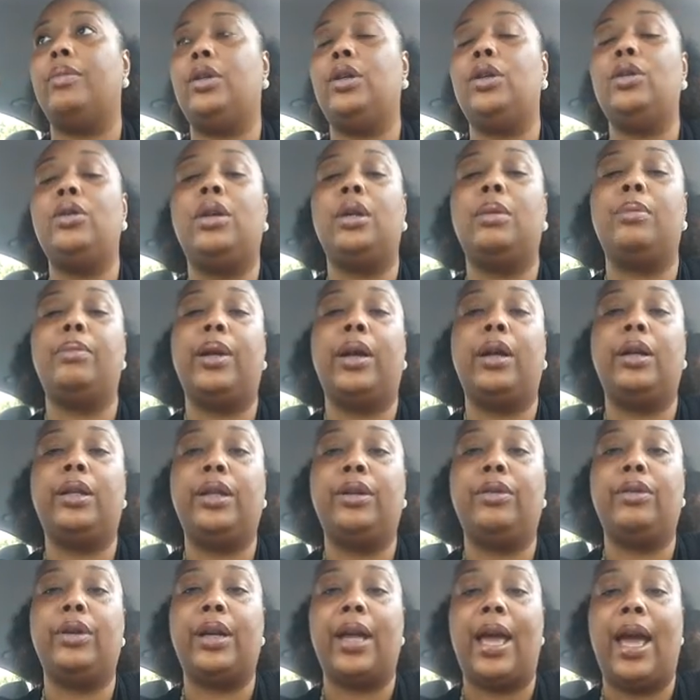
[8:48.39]
You can
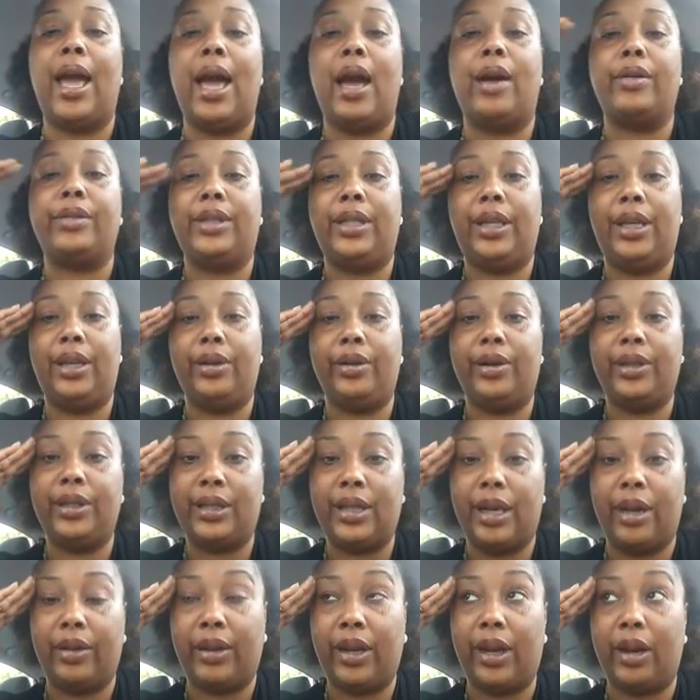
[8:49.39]
barely rent a house here
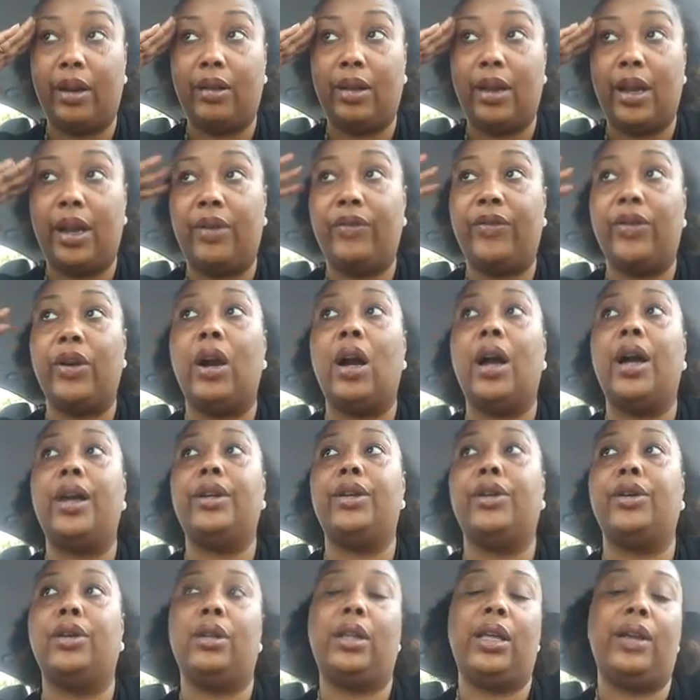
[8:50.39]
in South Carolina for
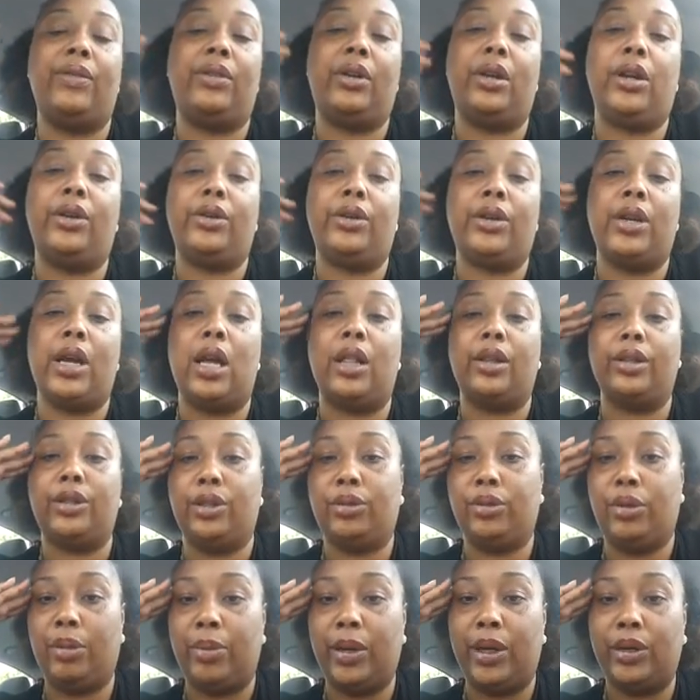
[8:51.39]
under $1,100,
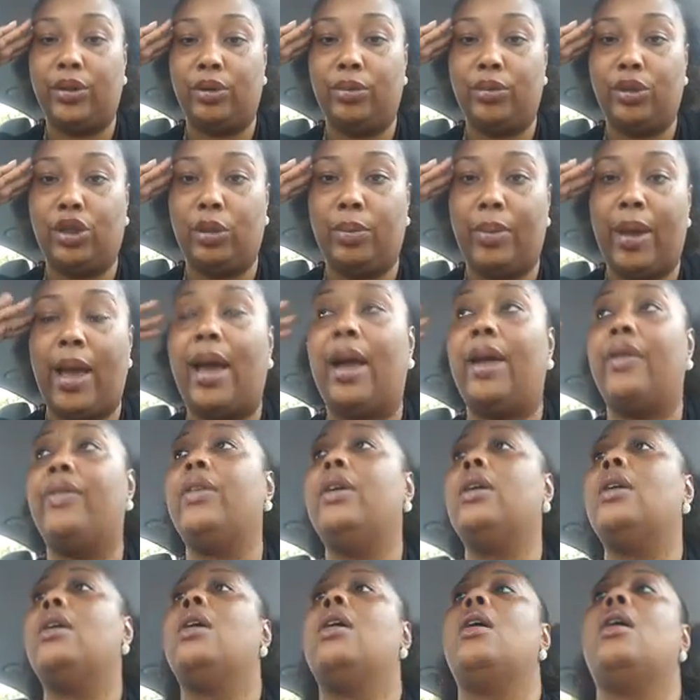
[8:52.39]
3-bedroom,
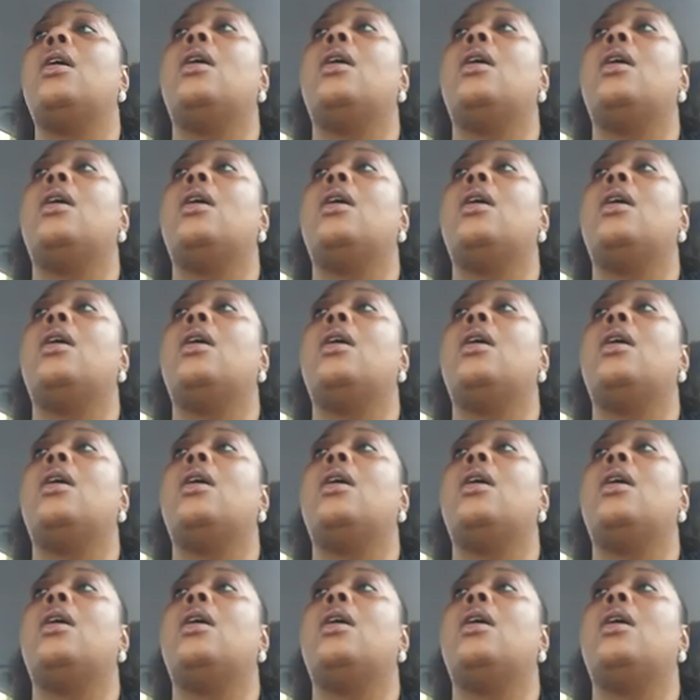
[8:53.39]
2-bath.